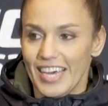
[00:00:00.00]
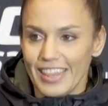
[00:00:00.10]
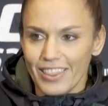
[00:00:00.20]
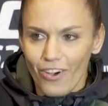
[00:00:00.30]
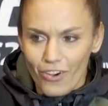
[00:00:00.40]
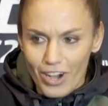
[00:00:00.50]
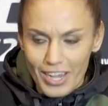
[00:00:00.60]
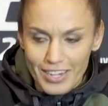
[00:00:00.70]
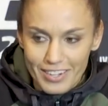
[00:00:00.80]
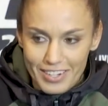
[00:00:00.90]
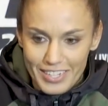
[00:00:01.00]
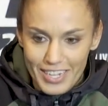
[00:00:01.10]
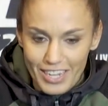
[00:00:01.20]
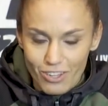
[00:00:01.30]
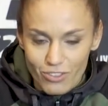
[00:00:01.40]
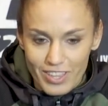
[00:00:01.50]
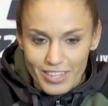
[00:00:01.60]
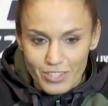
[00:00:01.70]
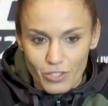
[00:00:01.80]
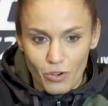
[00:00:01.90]
No, I don't
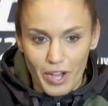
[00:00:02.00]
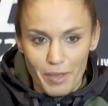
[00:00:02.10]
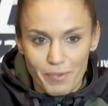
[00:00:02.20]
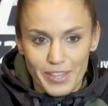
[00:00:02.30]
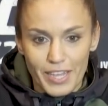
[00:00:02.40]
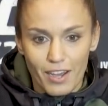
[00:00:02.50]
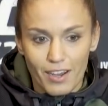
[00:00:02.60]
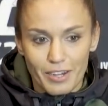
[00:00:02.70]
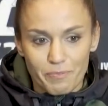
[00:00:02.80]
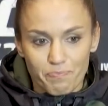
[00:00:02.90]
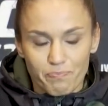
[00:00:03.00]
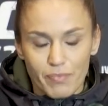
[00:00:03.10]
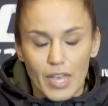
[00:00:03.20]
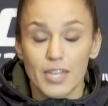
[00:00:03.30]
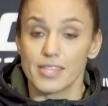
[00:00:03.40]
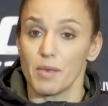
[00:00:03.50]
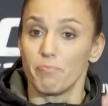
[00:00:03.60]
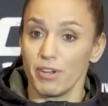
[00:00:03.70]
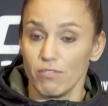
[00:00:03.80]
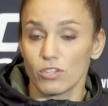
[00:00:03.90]
think so. I mean, the
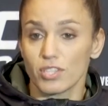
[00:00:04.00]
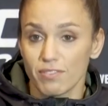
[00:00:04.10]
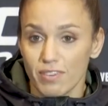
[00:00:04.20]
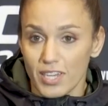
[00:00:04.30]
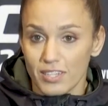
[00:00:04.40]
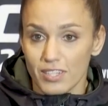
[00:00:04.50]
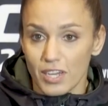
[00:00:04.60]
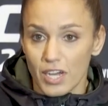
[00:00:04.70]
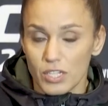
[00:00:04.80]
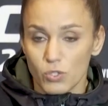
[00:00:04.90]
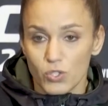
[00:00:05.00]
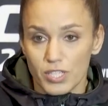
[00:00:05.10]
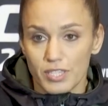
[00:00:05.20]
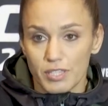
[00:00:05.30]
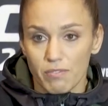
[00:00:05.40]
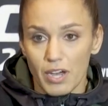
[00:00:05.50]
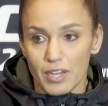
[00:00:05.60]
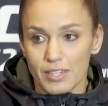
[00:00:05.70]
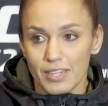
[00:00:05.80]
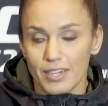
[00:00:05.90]
previous event,
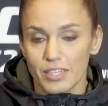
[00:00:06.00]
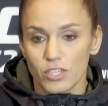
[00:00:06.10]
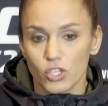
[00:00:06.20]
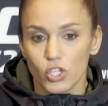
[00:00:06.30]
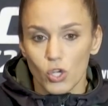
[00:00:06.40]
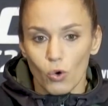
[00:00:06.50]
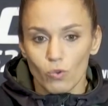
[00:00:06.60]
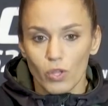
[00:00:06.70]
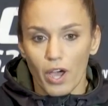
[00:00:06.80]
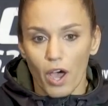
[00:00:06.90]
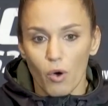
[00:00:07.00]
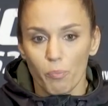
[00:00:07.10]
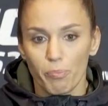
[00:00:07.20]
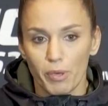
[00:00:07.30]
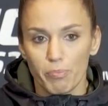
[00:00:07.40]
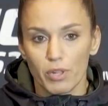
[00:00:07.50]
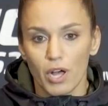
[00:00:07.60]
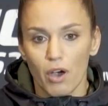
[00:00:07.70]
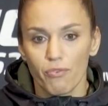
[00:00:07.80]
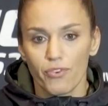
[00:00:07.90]
261, showed how
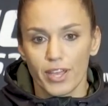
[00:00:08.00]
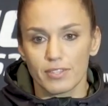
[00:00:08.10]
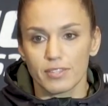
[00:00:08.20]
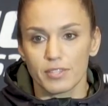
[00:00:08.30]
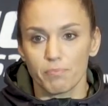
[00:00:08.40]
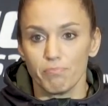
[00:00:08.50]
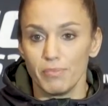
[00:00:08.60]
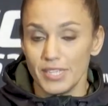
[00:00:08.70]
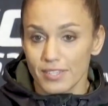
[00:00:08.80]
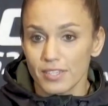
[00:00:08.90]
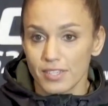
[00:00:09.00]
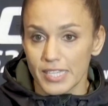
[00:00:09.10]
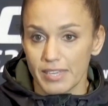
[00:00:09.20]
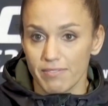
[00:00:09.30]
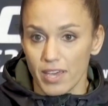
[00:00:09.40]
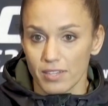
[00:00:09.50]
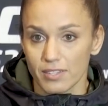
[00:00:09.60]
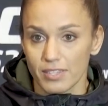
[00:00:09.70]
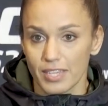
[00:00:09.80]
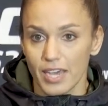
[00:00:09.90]
fans missing the
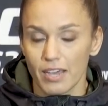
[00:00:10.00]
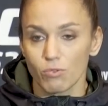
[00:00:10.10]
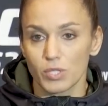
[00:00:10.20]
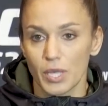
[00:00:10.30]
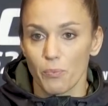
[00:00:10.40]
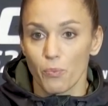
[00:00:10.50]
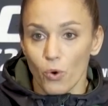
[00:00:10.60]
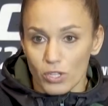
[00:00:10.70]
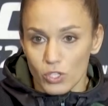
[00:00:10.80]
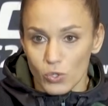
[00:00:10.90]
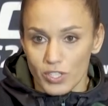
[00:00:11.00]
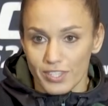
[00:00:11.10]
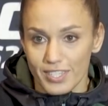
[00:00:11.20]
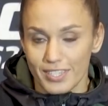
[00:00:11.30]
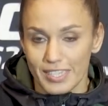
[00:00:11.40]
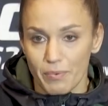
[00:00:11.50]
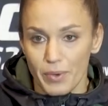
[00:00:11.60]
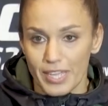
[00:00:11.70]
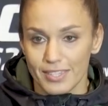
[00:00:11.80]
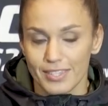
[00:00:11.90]
events, how they want to assist
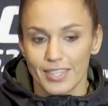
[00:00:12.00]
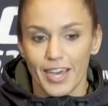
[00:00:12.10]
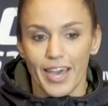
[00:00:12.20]
events.